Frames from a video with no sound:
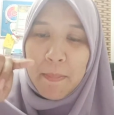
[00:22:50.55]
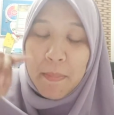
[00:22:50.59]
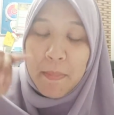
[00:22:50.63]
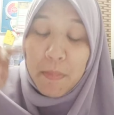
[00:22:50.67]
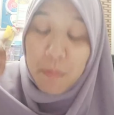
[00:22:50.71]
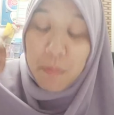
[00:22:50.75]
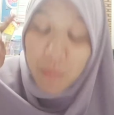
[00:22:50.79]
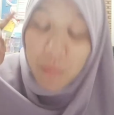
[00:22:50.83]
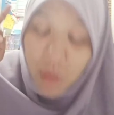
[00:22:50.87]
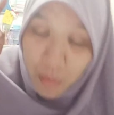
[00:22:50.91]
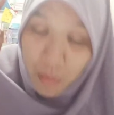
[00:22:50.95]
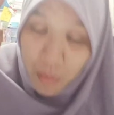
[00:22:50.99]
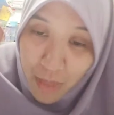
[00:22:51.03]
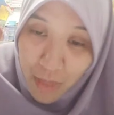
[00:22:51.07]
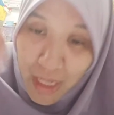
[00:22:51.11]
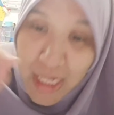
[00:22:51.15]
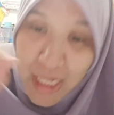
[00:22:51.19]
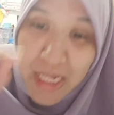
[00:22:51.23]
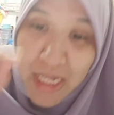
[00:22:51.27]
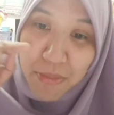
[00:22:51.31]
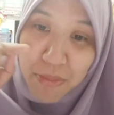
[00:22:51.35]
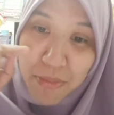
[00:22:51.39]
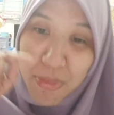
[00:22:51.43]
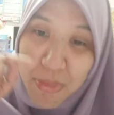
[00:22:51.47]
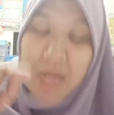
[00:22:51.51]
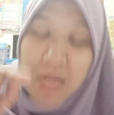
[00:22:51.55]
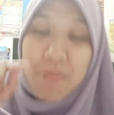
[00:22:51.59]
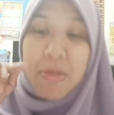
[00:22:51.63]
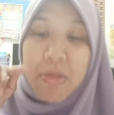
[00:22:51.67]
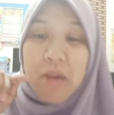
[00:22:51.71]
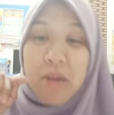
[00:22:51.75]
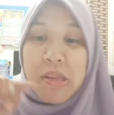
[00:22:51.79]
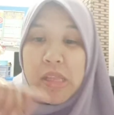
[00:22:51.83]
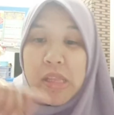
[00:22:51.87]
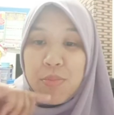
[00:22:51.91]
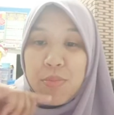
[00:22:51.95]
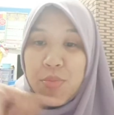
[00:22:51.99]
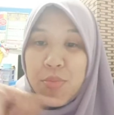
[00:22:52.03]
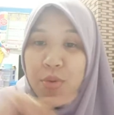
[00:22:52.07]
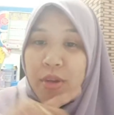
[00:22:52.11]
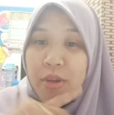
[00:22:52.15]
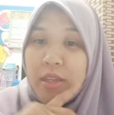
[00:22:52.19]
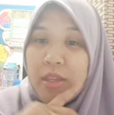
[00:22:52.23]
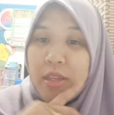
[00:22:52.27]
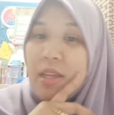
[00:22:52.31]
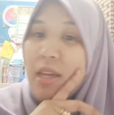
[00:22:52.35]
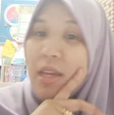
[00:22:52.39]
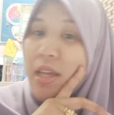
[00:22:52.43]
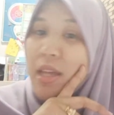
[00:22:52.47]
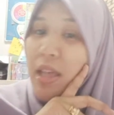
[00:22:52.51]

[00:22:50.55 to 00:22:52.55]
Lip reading: me about that point.